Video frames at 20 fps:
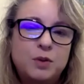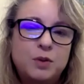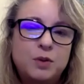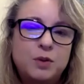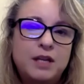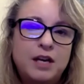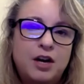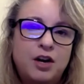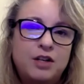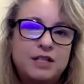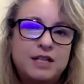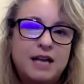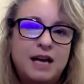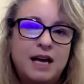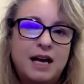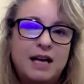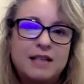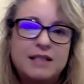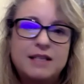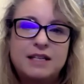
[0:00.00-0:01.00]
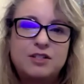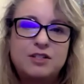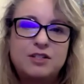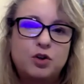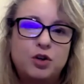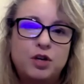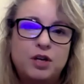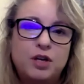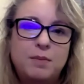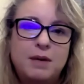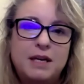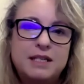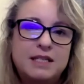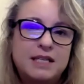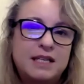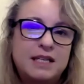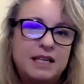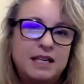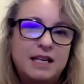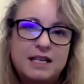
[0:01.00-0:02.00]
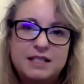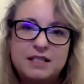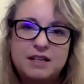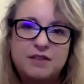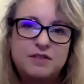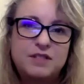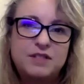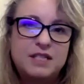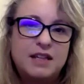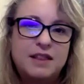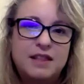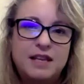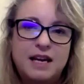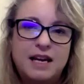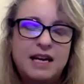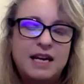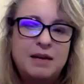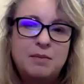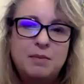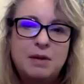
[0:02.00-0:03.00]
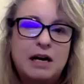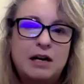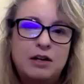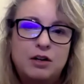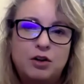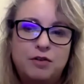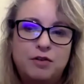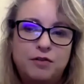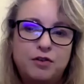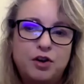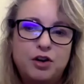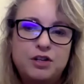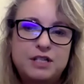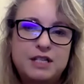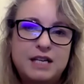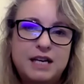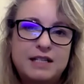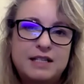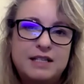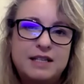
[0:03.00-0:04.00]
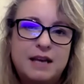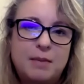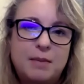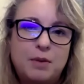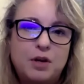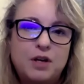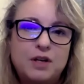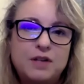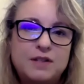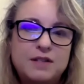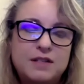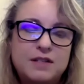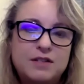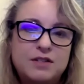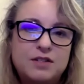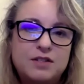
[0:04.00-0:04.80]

their own task and documenting, yes, I've sent that email or I've contacted that person.